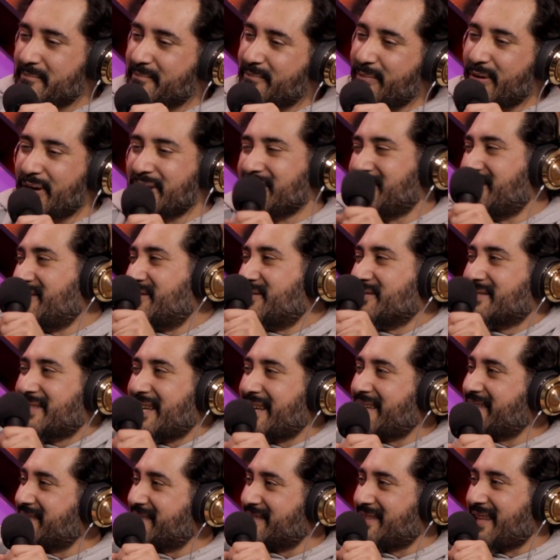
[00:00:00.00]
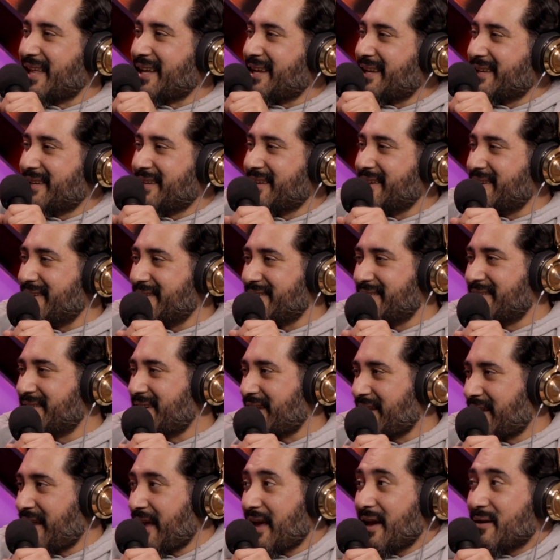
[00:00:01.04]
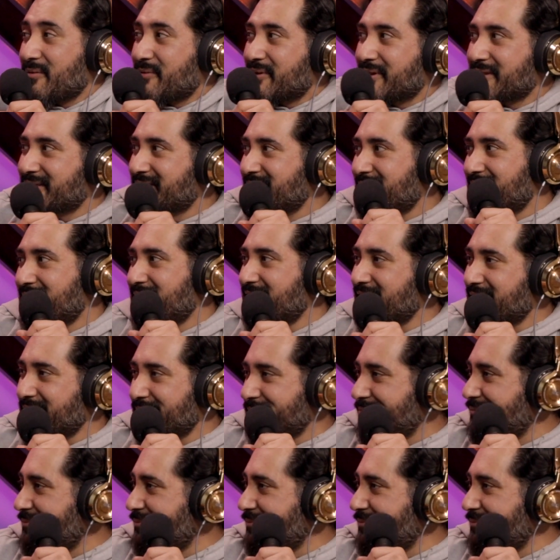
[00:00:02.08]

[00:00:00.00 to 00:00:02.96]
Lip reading: Well, it's like a kid. You're like, hey, I want a dog.